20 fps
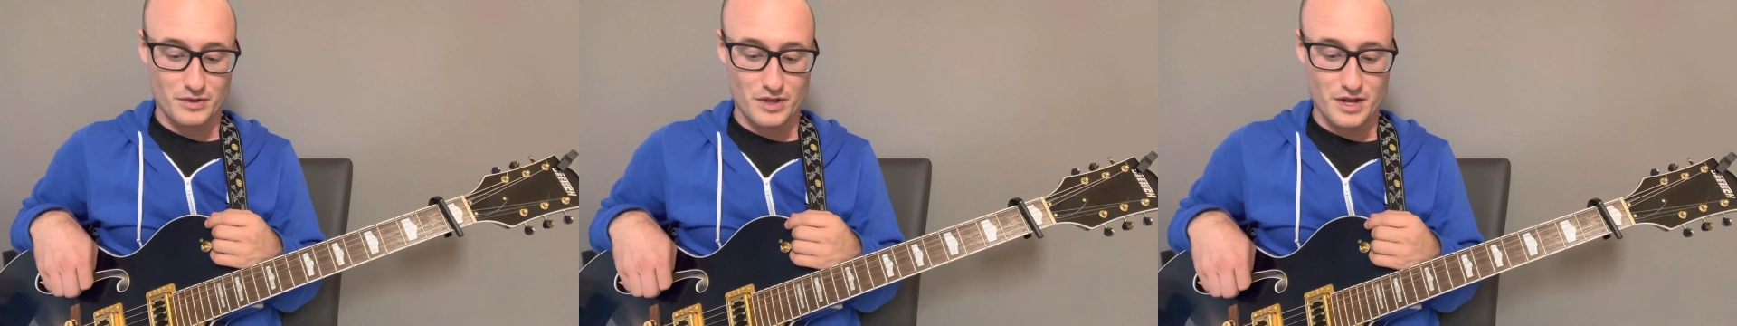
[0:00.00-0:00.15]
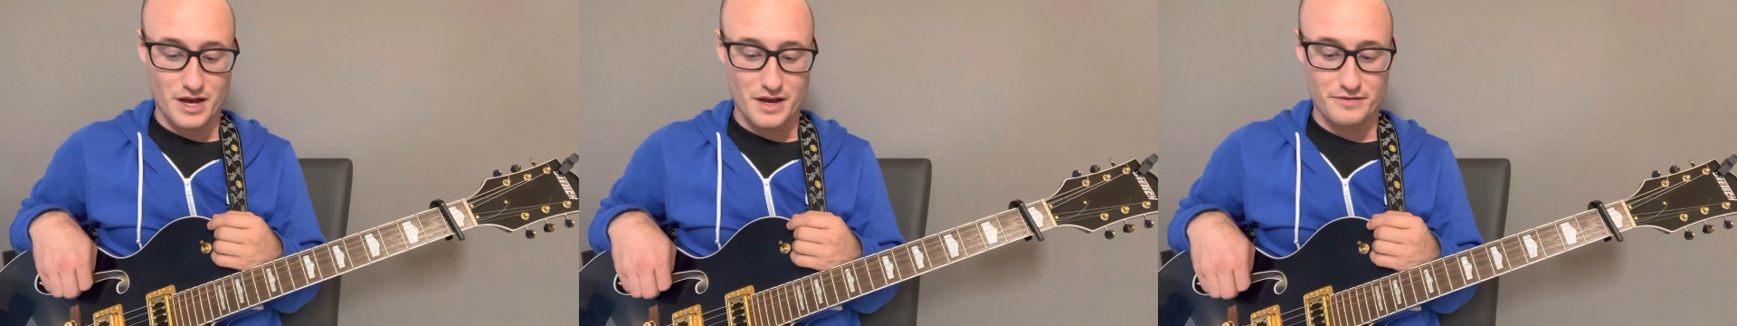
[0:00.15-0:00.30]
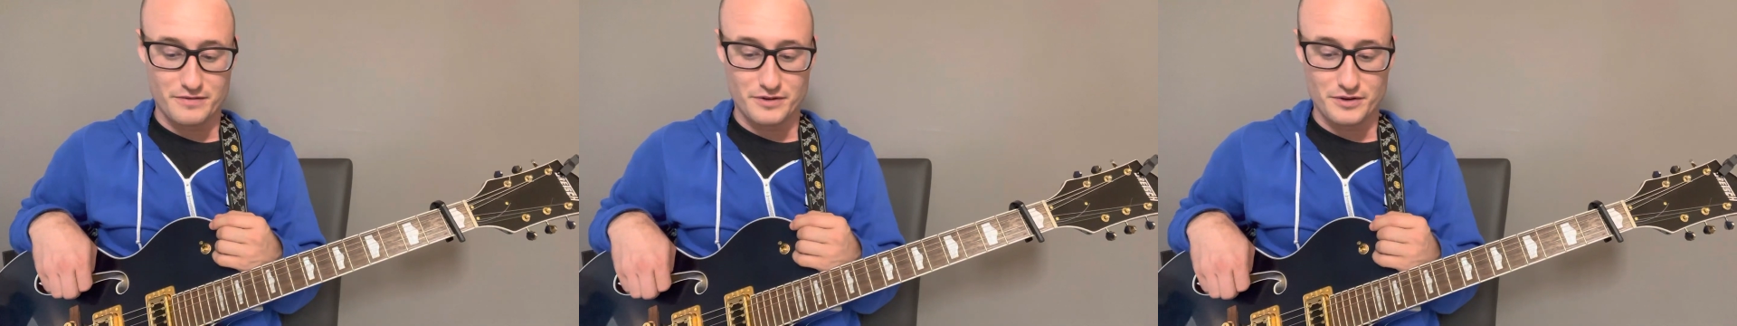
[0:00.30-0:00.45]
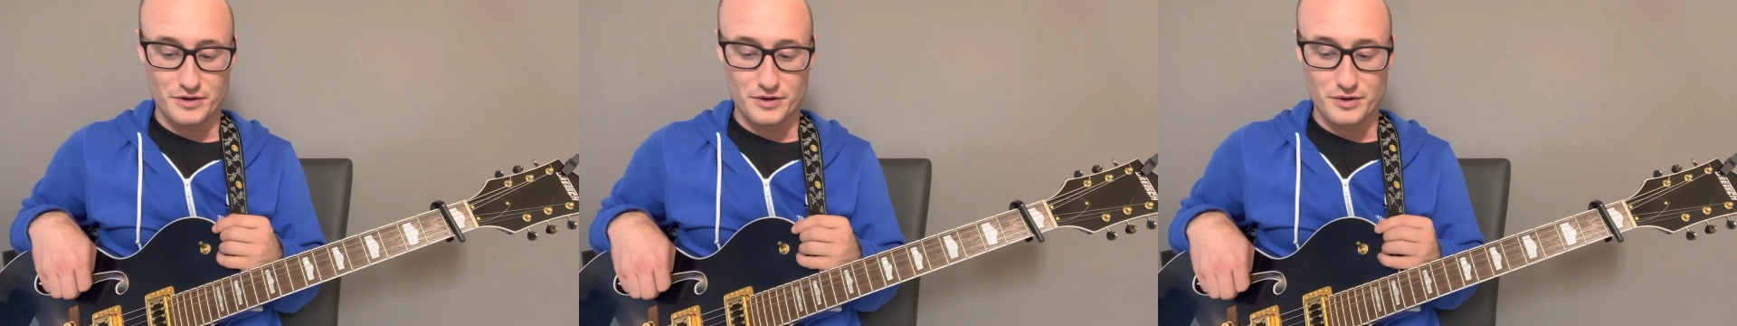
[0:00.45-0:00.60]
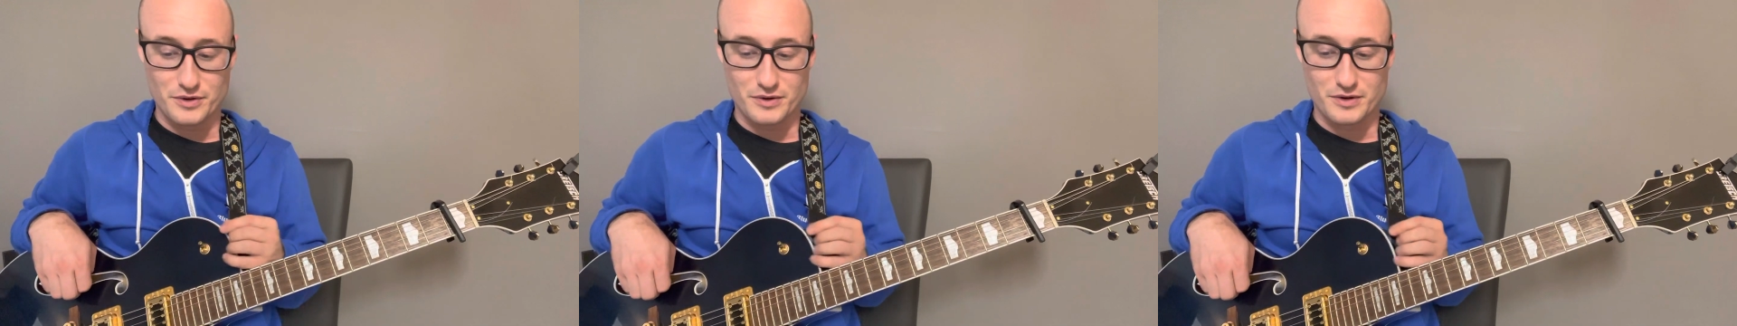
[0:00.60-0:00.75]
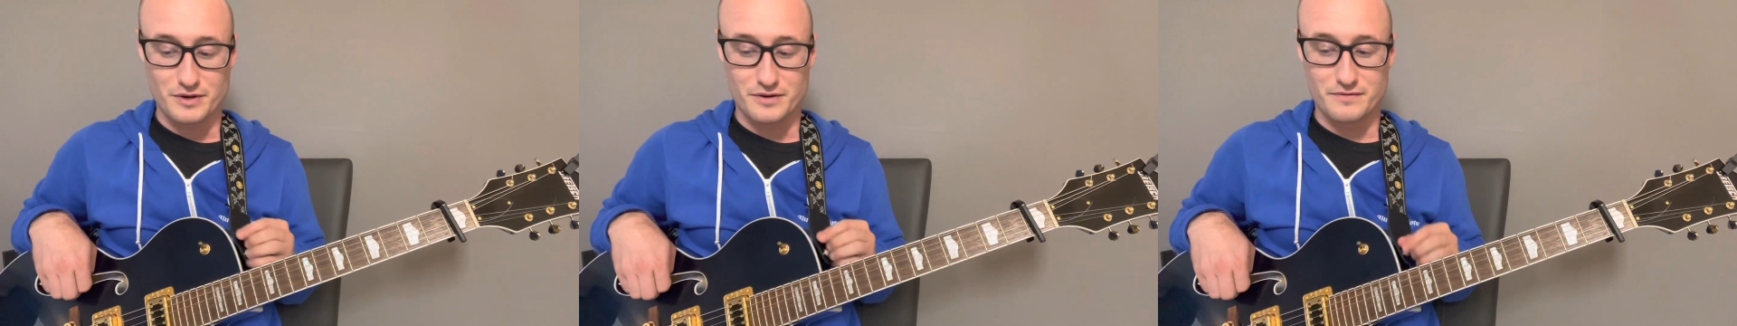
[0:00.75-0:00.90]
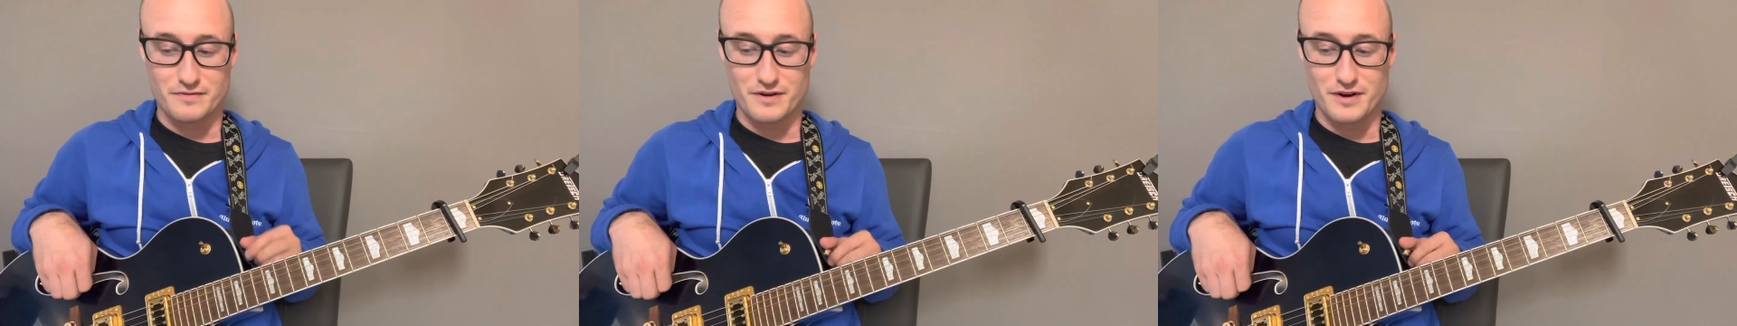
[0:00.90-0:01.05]
Live in New
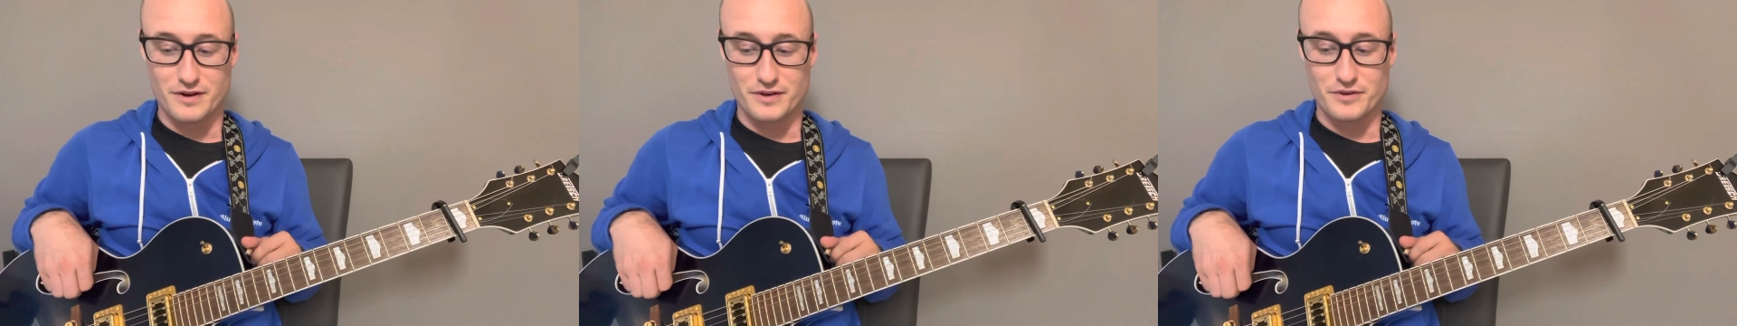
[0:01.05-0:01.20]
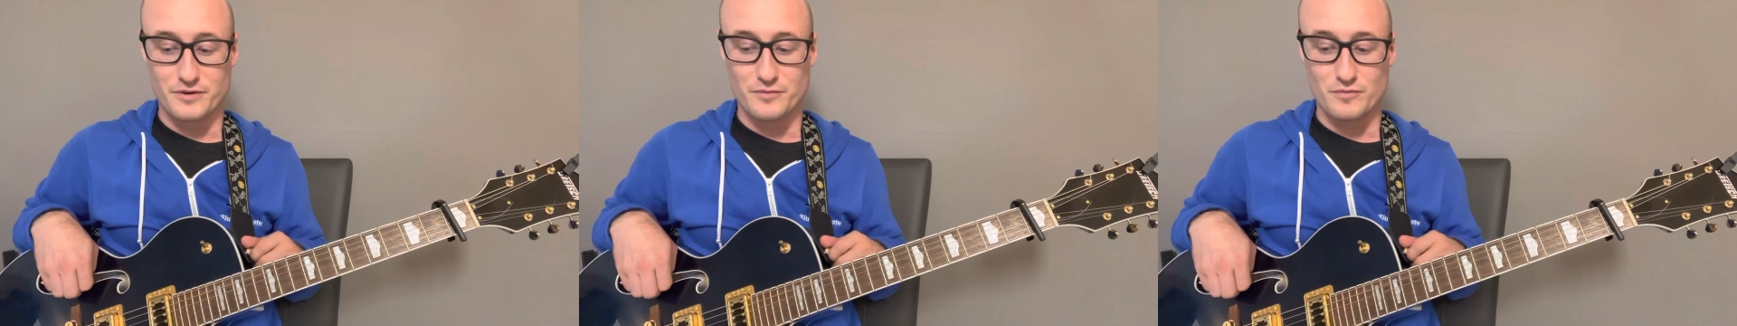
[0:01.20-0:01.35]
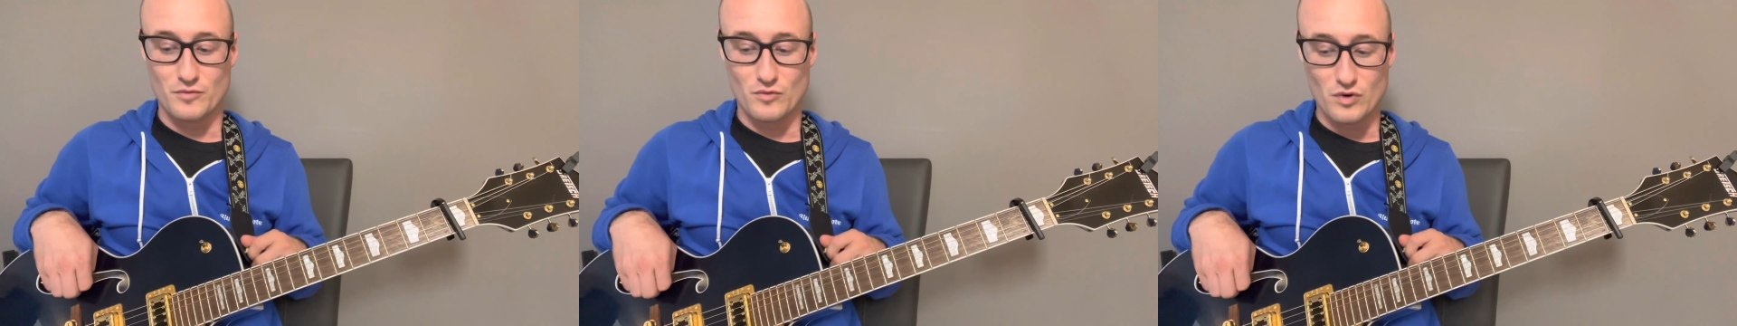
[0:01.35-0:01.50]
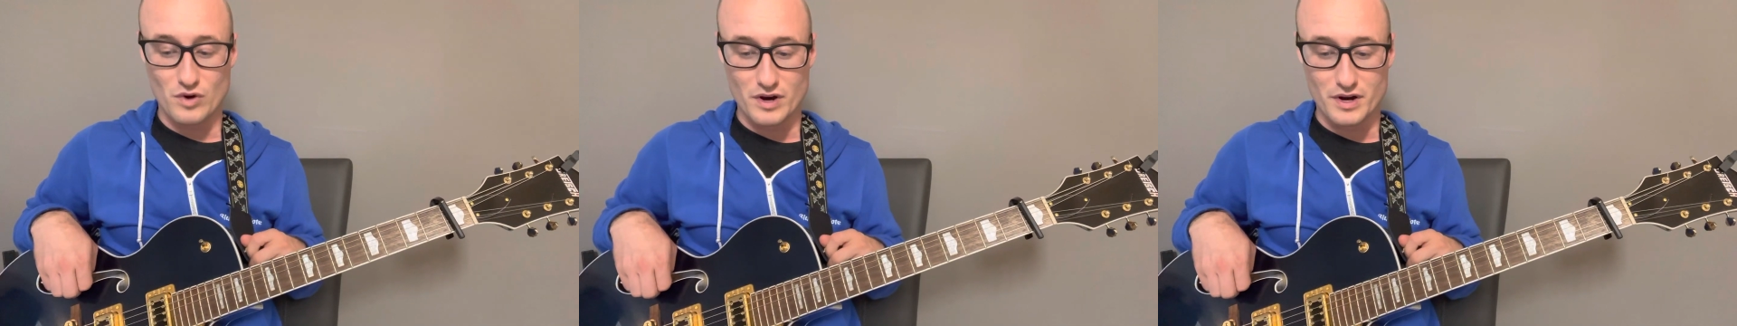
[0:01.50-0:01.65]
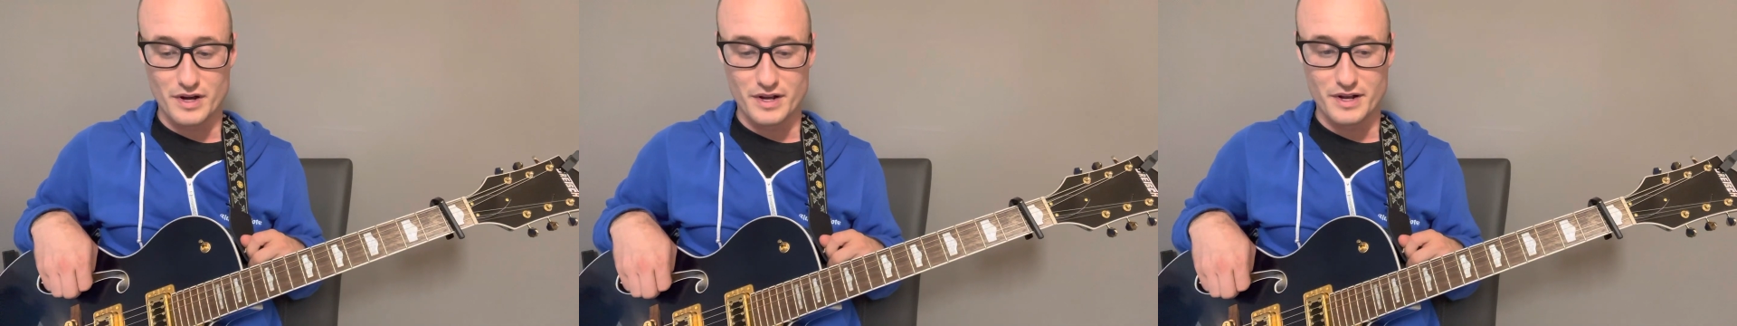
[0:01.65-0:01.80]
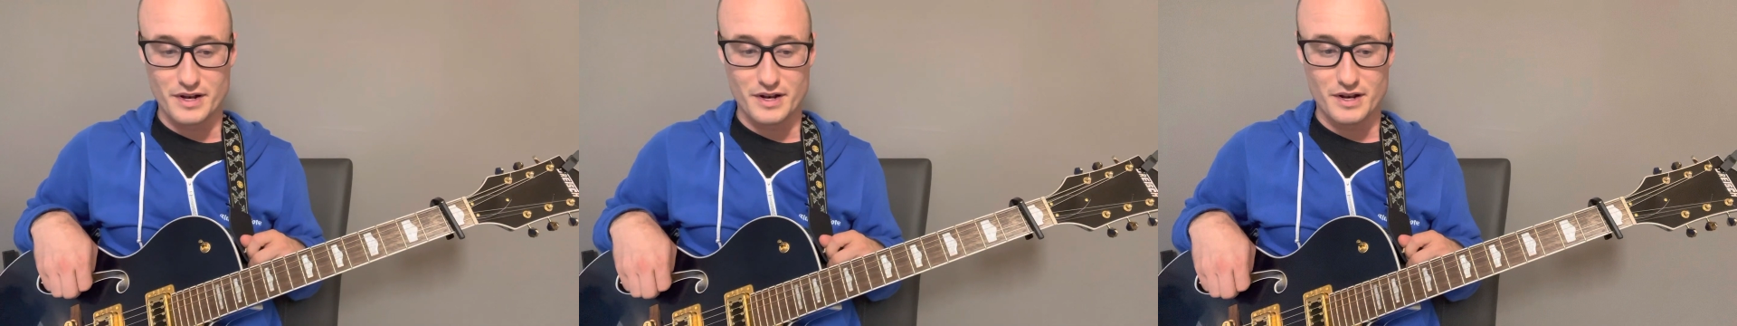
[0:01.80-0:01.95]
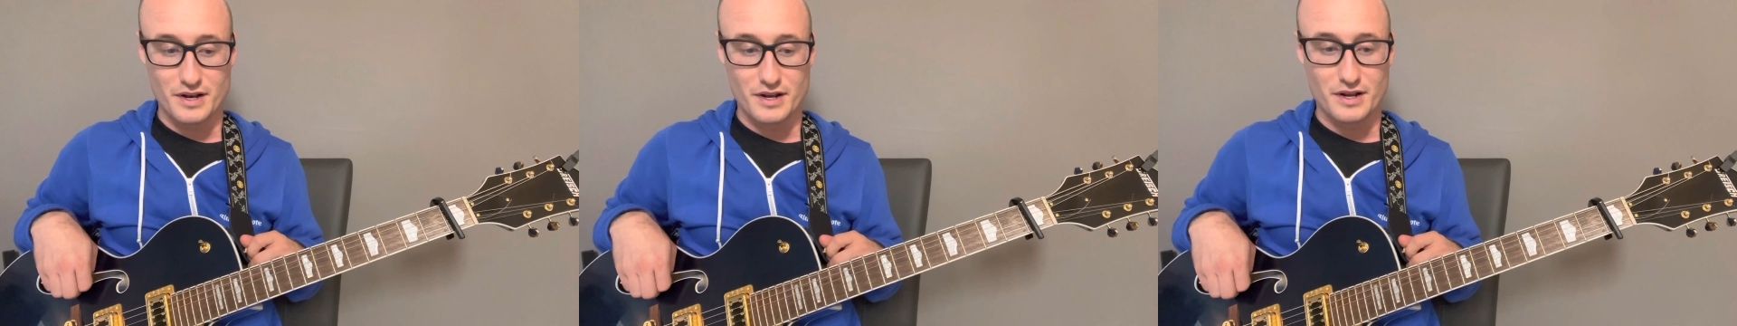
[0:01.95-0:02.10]
York Volume
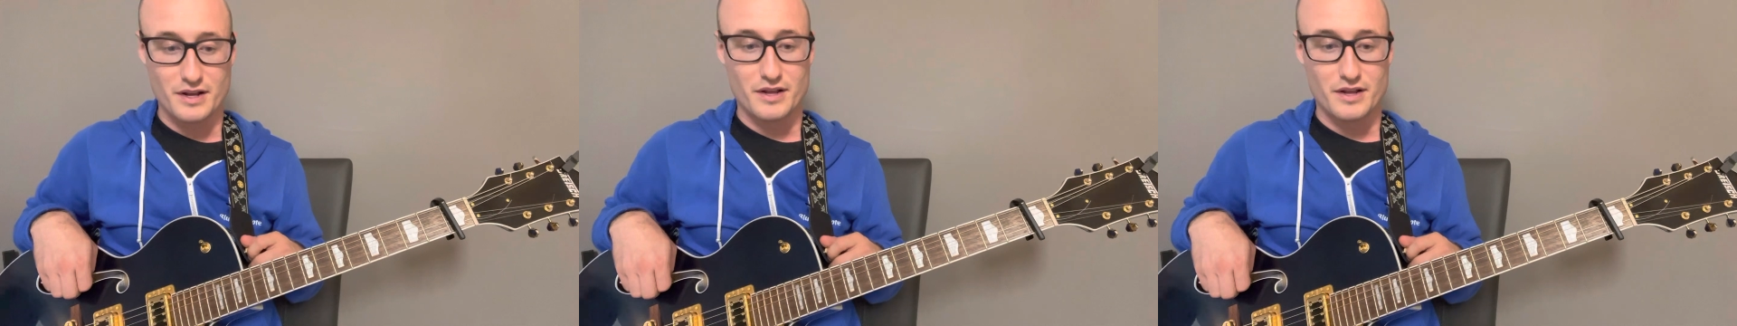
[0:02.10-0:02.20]
1,